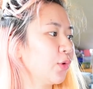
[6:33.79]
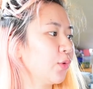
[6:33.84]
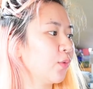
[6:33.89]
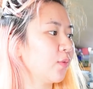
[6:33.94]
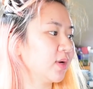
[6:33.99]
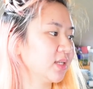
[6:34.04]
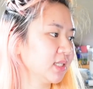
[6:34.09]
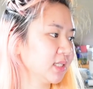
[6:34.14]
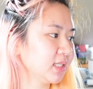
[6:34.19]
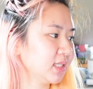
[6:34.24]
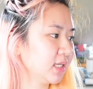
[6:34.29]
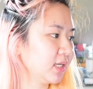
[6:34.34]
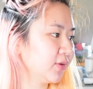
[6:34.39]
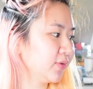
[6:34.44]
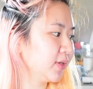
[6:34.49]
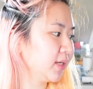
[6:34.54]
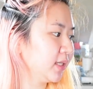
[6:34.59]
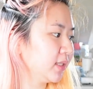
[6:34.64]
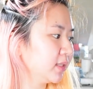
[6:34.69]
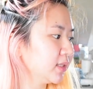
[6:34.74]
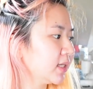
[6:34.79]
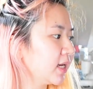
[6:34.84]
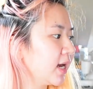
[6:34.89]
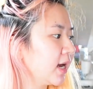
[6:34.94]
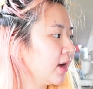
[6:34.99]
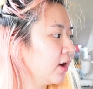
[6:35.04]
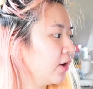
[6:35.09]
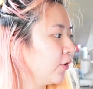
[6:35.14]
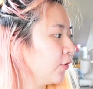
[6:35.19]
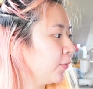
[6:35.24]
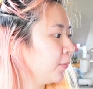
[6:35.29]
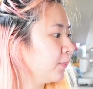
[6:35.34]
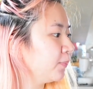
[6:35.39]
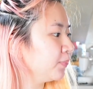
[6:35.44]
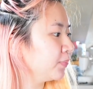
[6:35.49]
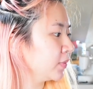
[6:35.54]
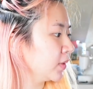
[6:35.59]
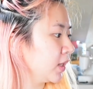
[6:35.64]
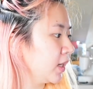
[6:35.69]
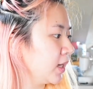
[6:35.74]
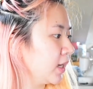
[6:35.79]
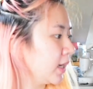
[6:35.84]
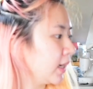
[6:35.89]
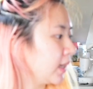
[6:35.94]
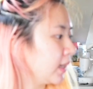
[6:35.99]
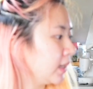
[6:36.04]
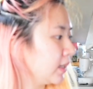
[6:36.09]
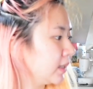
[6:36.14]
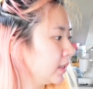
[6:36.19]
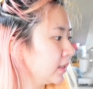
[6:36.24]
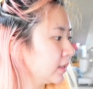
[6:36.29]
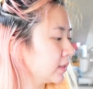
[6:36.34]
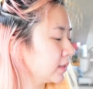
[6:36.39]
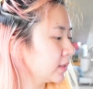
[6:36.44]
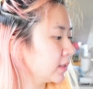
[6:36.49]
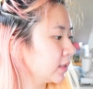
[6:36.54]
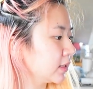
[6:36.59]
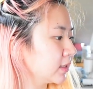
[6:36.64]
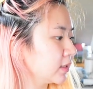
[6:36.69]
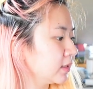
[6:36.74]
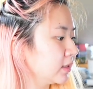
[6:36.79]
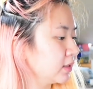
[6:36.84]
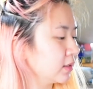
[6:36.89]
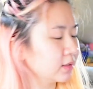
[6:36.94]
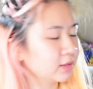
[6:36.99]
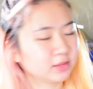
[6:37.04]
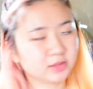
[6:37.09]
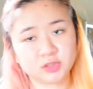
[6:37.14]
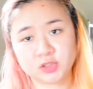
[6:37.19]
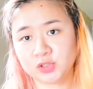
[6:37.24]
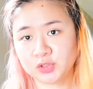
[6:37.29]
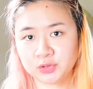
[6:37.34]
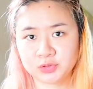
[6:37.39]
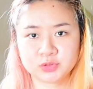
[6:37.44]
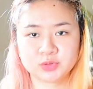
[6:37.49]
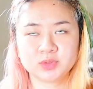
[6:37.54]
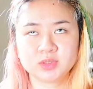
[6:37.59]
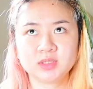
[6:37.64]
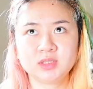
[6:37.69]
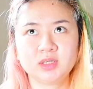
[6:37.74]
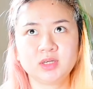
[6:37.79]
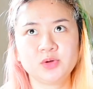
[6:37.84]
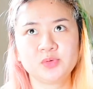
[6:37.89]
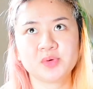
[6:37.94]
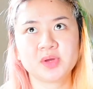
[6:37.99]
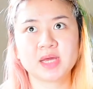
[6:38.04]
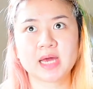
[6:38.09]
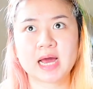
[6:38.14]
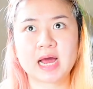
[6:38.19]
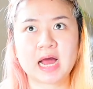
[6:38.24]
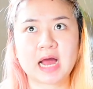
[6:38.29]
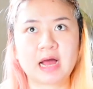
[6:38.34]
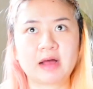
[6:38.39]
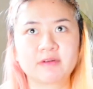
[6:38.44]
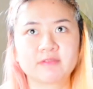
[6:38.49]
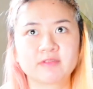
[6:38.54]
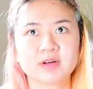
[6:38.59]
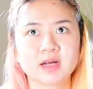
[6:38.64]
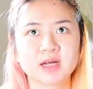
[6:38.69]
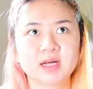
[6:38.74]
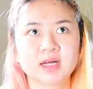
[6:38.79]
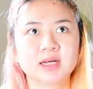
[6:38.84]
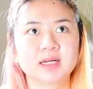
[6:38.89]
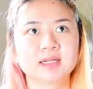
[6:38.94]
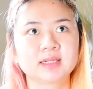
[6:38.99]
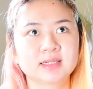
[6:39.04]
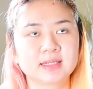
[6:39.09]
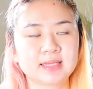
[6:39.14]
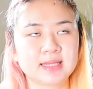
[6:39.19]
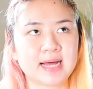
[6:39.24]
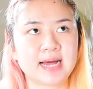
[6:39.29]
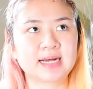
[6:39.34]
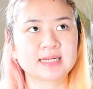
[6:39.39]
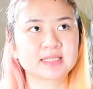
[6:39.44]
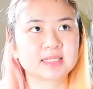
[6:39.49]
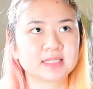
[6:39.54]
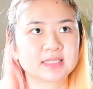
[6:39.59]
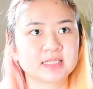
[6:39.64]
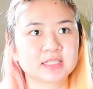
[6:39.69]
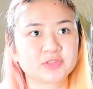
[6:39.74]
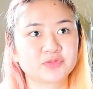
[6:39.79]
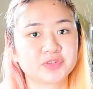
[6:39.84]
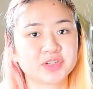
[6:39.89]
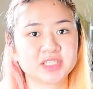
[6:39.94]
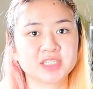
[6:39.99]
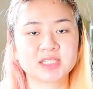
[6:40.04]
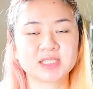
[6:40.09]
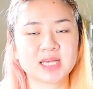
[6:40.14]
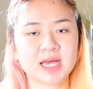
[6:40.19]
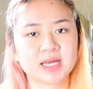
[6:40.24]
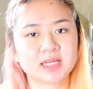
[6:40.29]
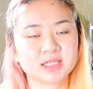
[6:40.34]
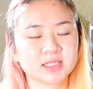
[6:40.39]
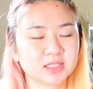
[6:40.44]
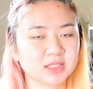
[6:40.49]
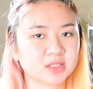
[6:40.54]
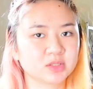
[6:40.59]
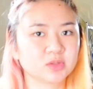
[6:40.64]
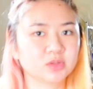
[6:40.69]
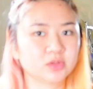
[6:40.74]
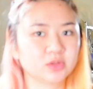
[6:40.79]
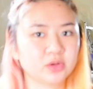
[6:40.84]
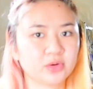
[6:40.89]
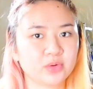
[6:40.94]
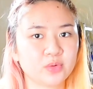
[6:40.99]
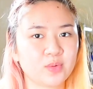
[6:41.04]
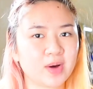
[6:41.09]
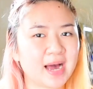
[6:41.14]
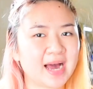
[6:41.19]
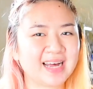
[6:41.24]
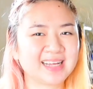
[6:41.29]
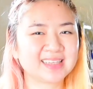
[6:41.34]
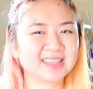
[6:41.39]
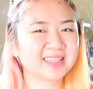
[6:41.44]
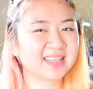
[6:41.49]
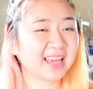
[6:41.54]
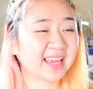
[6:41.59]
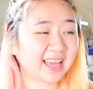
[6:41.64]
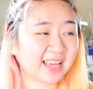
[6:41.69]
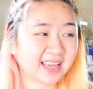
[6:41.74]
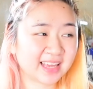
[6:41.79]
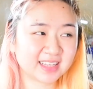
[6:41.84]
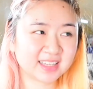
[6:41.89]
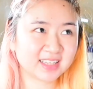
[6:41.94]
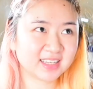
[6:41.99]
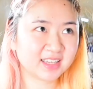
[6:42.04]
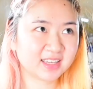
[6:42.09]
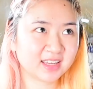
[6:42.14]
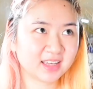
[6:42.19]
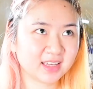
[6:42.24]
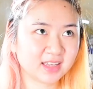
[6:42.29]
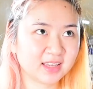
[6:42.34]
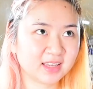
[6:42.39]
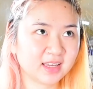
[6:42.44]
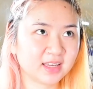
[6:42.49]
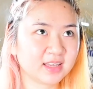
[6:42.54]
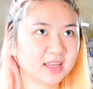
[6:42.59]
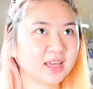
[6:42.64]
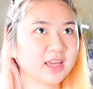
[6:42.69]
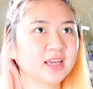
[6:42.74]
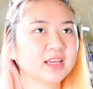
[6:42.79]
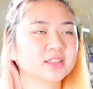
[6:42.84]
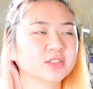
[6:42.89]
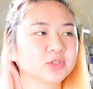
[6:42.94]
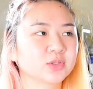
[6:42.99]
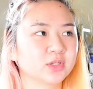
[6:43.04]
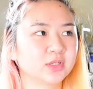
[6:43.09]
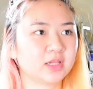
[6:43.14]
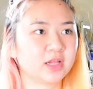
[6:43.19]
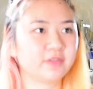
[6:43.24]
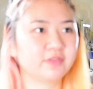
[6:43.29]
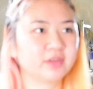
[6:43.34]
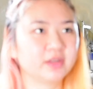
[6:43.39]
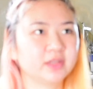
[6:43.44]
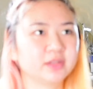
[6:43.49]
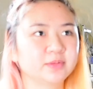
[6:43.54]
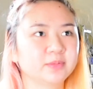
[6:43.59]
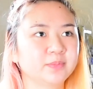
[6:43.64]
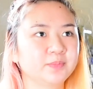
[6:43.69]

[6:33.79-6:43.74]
Wednesday right now and usually we have classes for design studio at 8 to 11